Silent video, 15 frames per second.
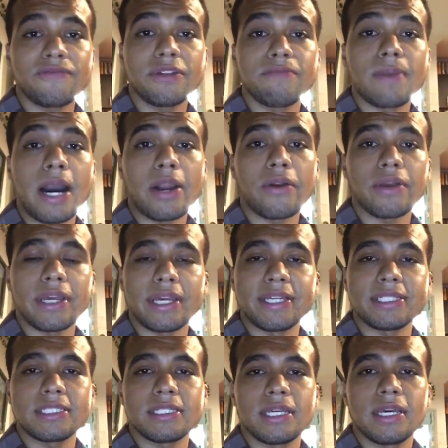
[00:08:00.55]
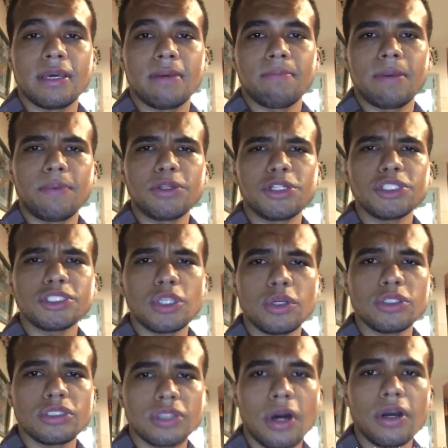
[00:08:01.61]
the matter is, people just
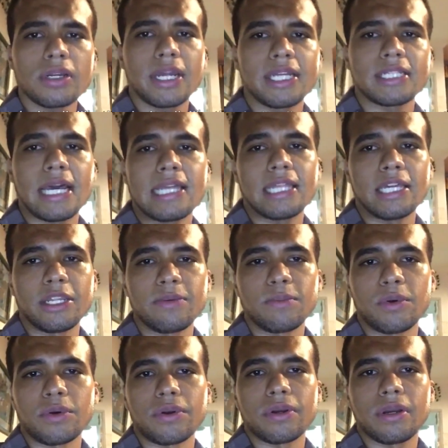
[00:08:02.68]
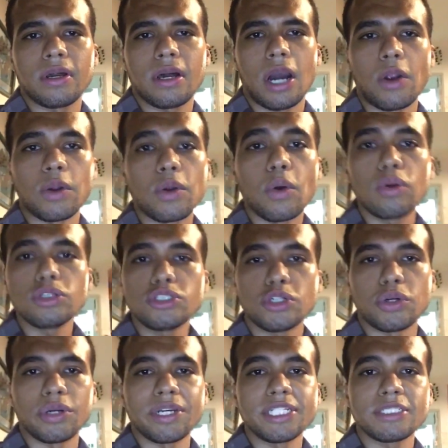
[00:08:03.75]
don't talk like that anymore. Our
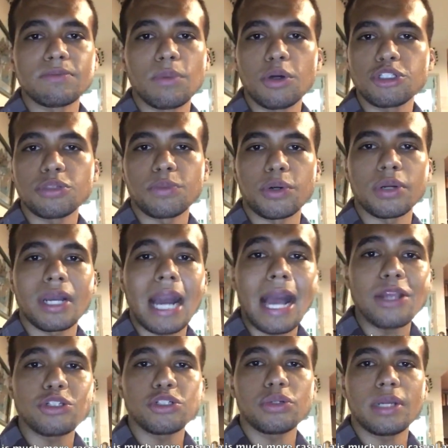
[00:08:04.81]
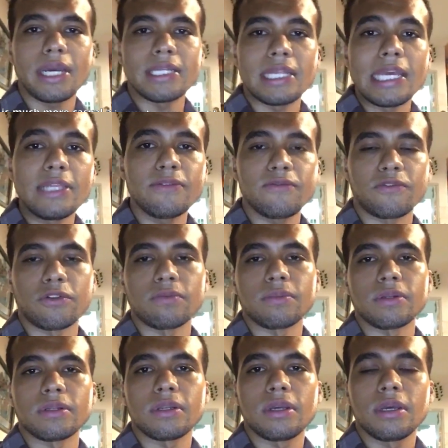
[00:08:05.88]
culture is much more casual and
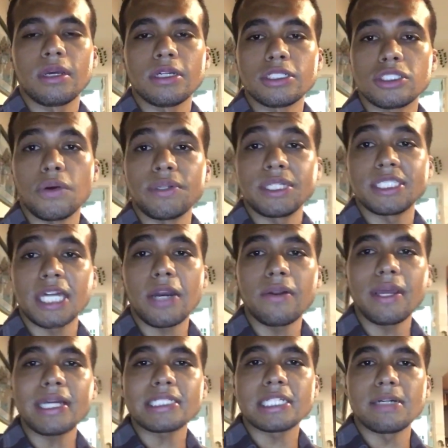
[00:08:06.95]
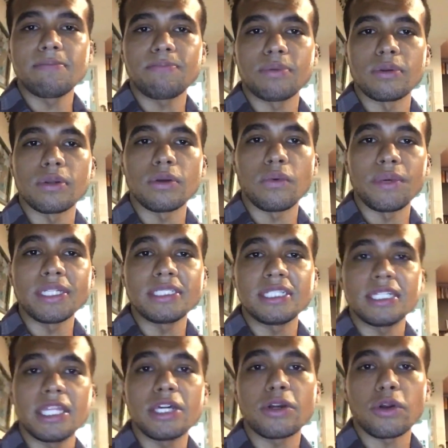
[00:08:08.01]
informal. So in the second example, we see
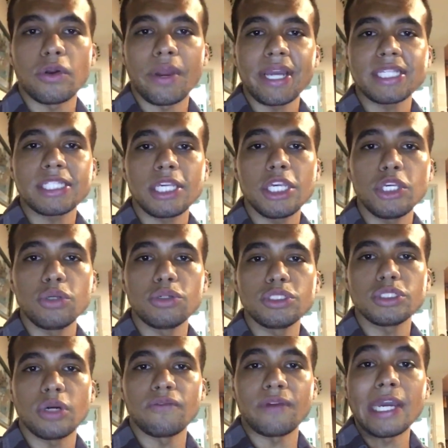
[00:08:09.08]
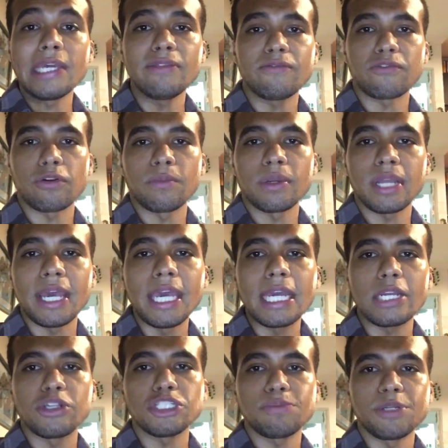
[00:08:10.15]
the correct use of informal
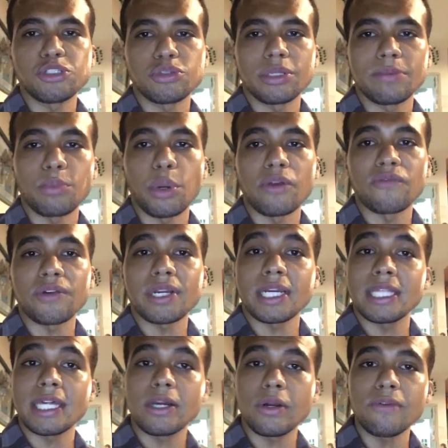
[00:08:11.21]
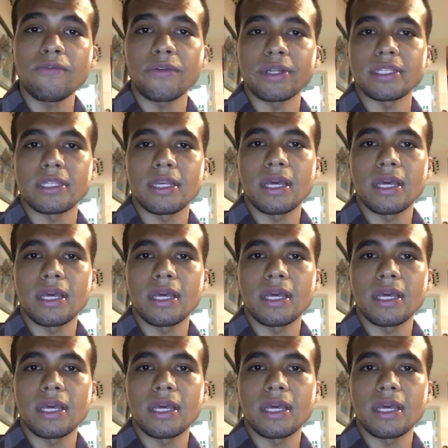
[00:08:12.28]
English between a boyfriend and a girlfriend.